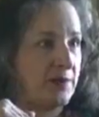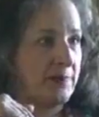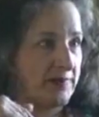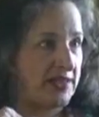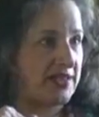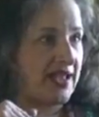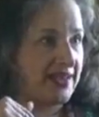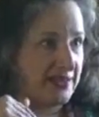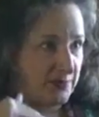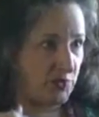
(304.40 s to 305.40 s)
on me
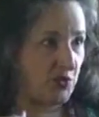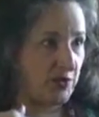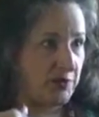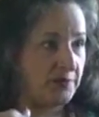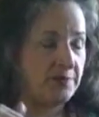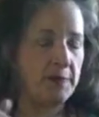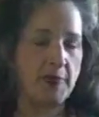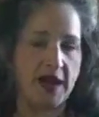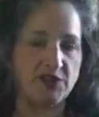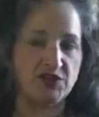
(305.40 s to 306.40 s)
anymore.
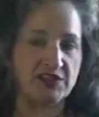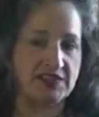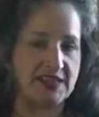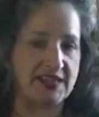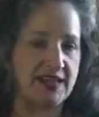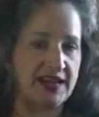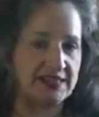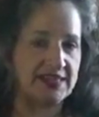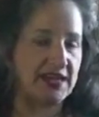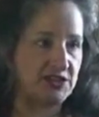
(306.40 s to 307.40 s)
I just see it
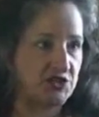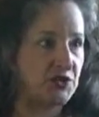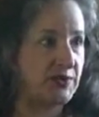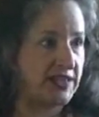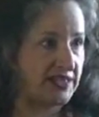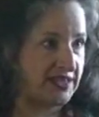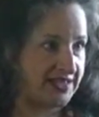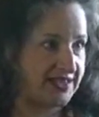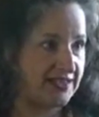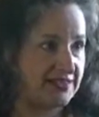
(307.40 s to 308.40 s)
as that's who he
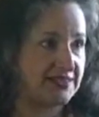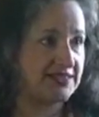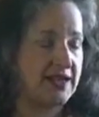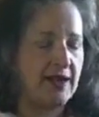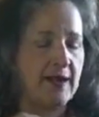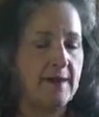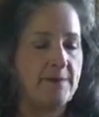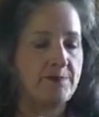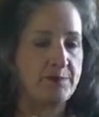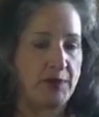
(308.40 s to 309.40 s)
is.
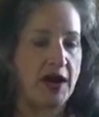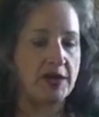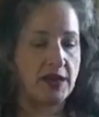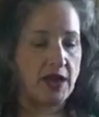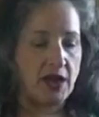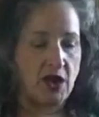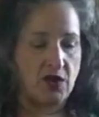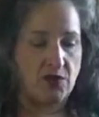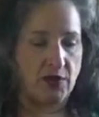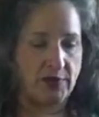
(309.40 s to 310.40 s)
But
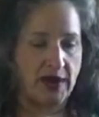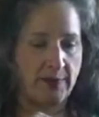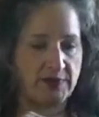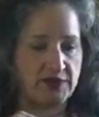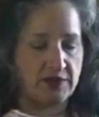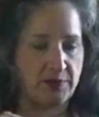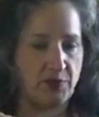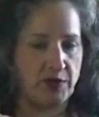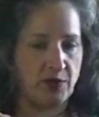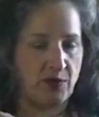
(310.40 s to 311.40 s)
growing up into the
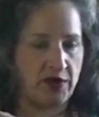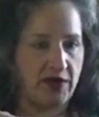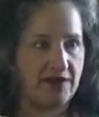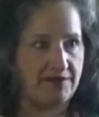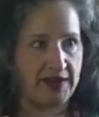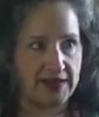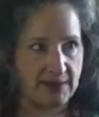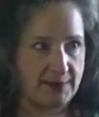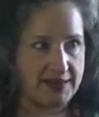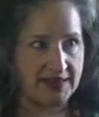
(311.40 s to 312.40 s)
point where I finally
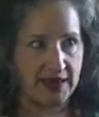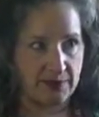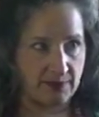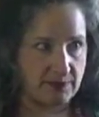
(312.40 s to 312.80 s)
made that